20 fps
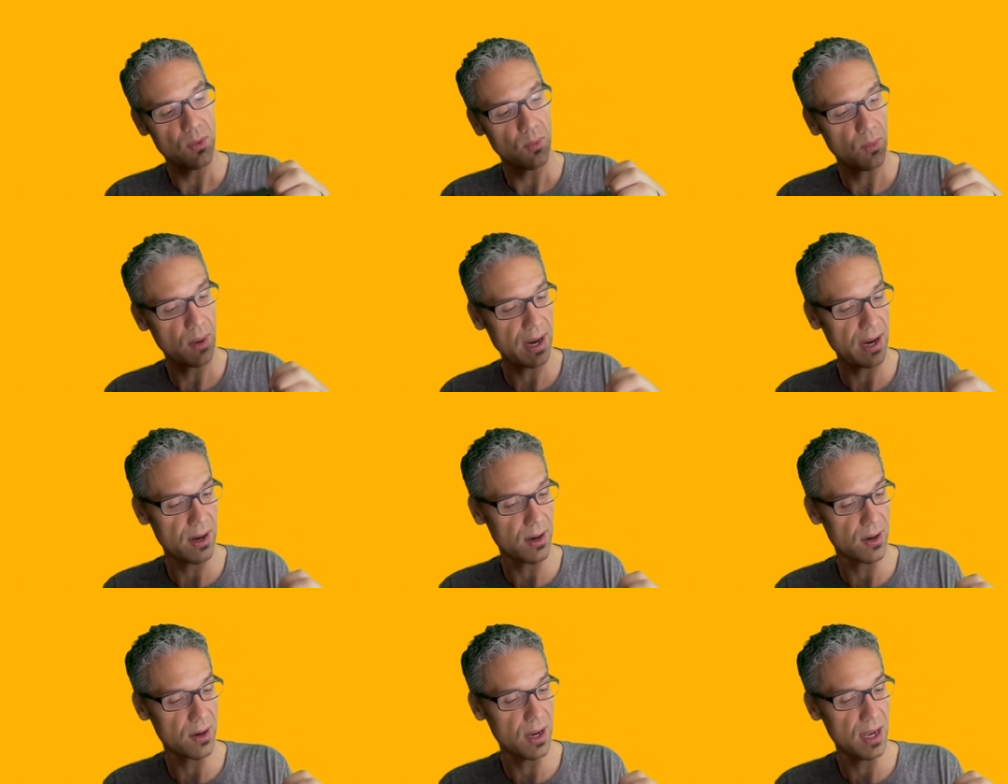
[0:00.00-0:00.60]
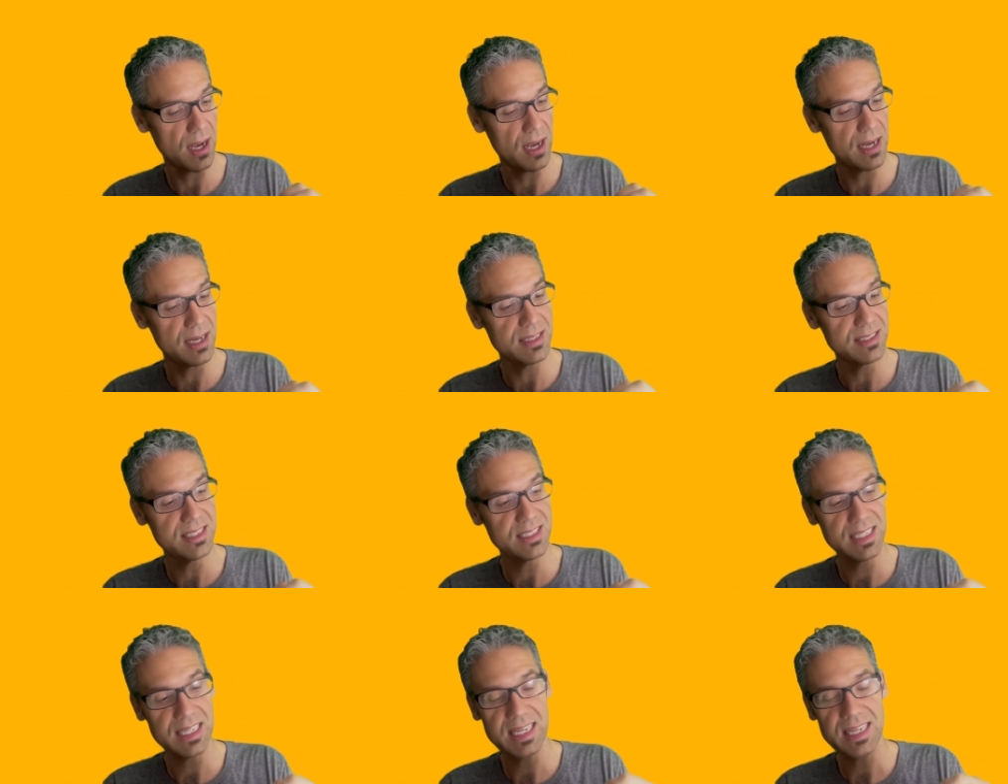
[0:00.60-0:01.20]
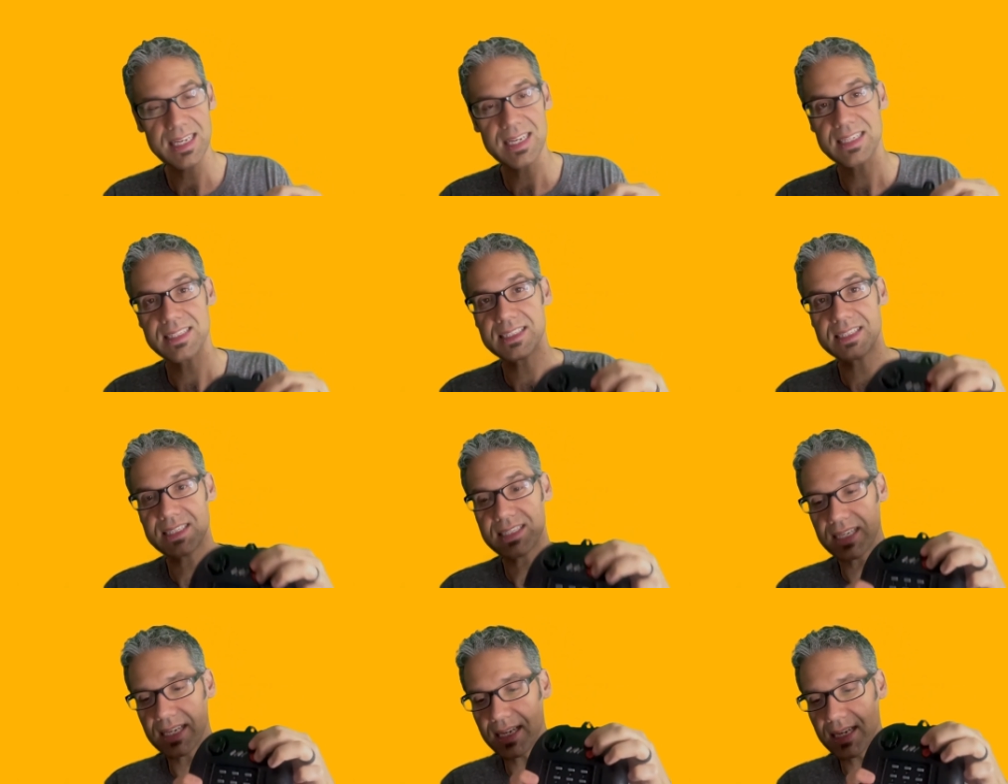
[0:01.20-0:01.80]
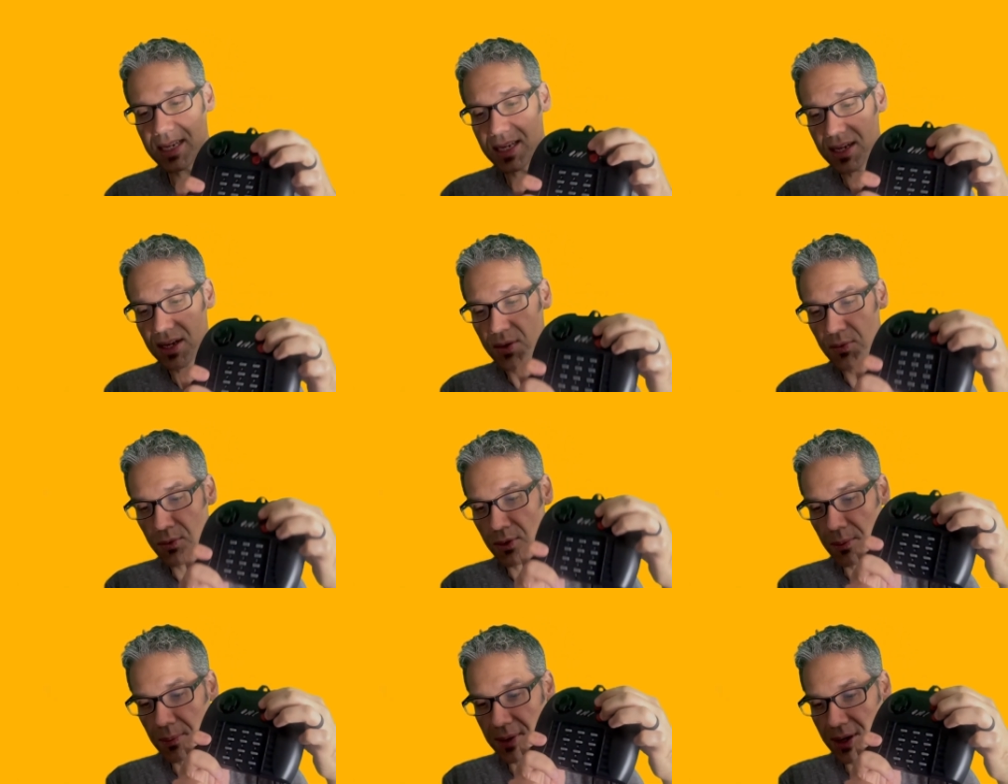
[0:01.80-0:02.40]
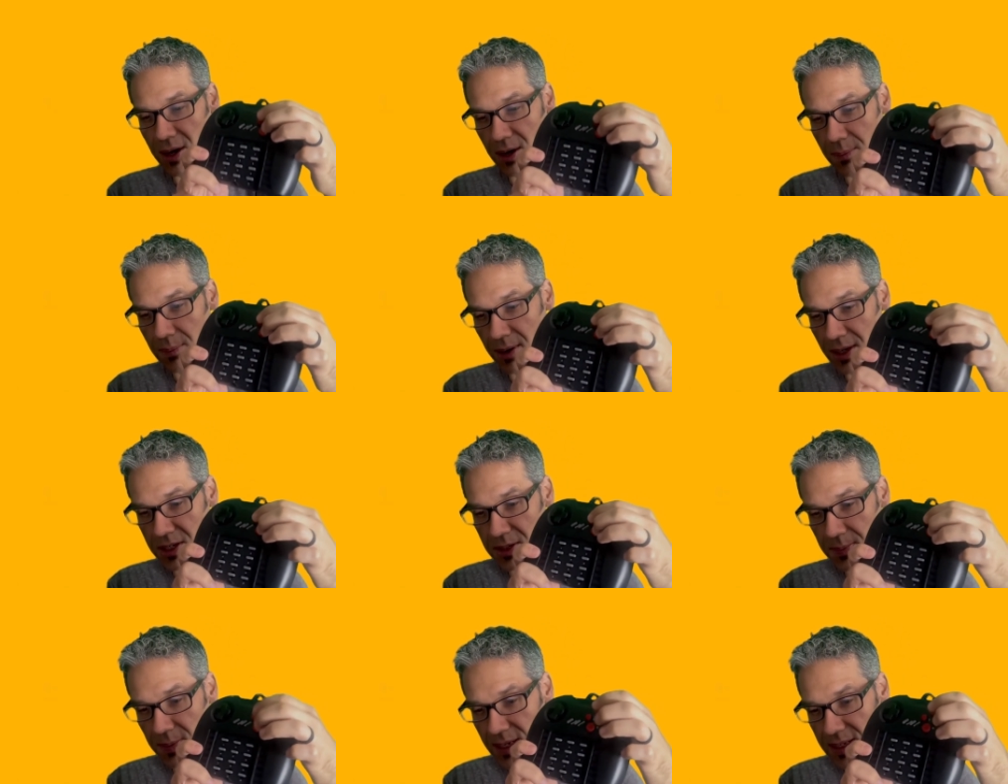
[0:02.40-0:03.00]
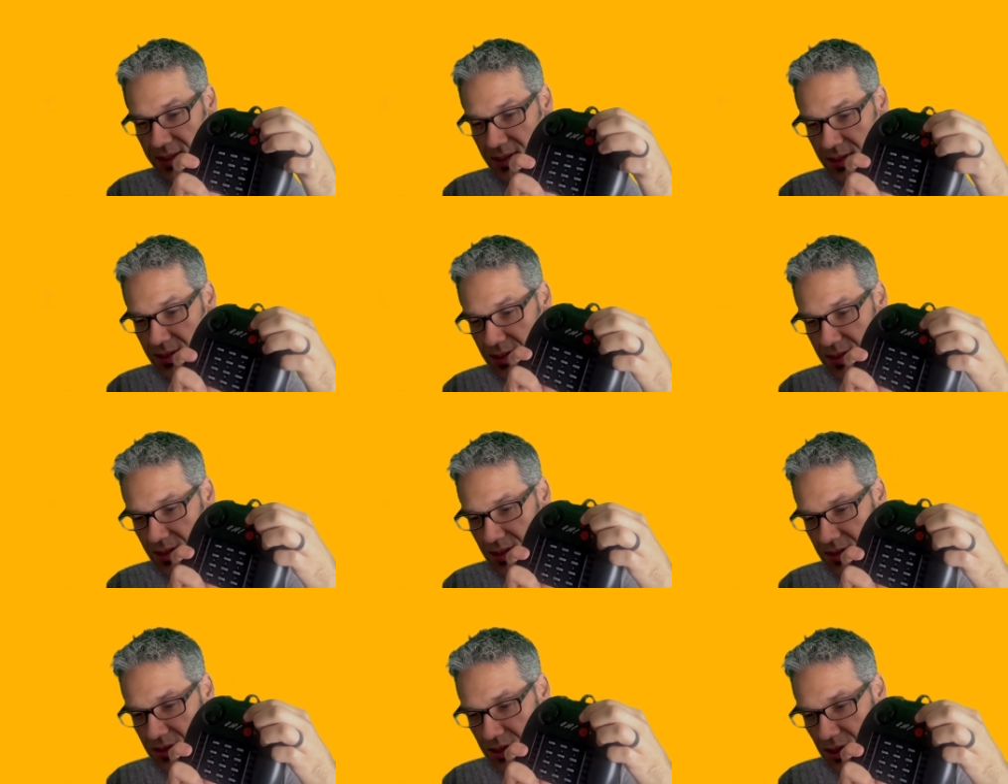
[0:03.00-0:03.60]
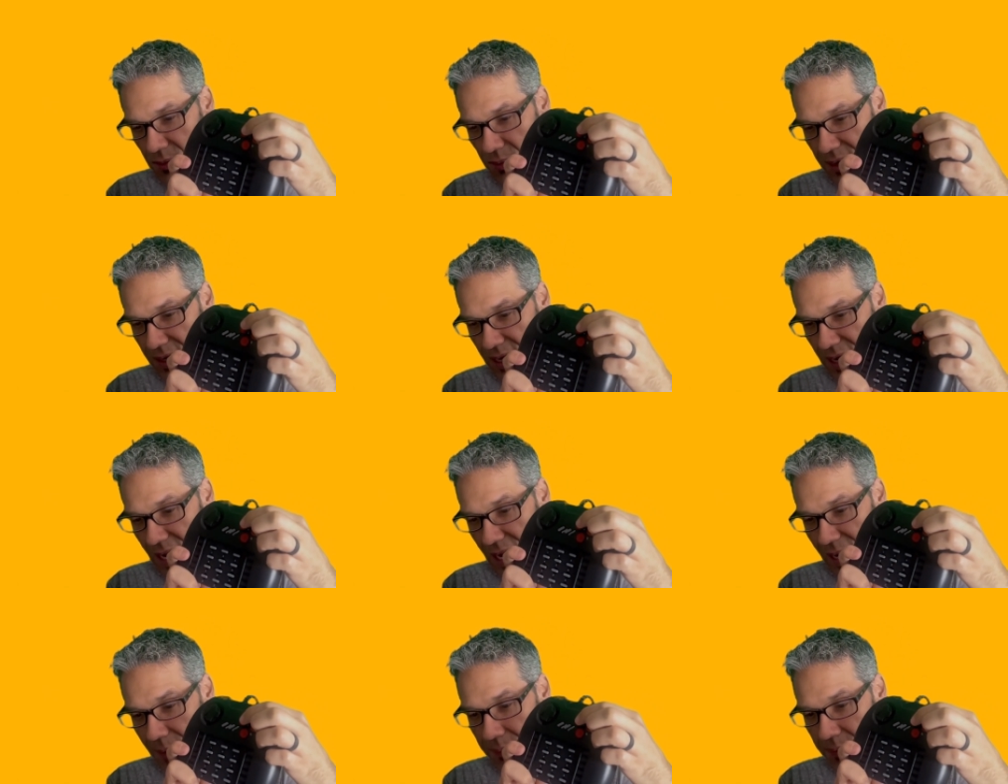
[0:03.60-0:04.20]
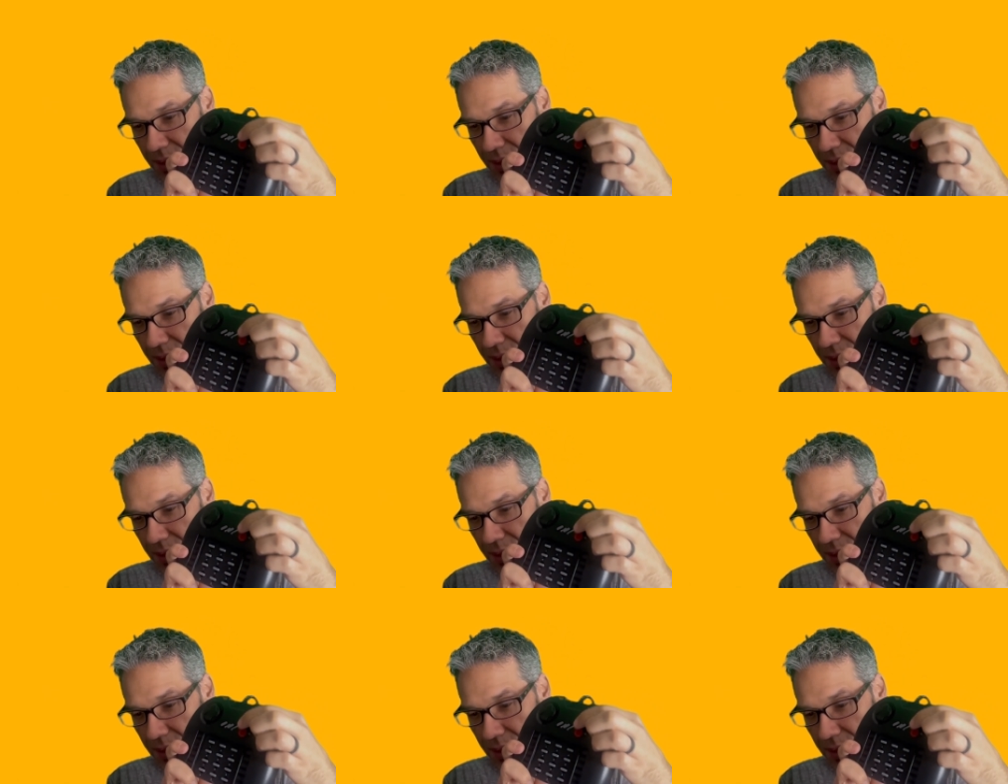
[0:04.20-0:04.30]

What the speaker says: where Z and C will be our punch buttons. So we got high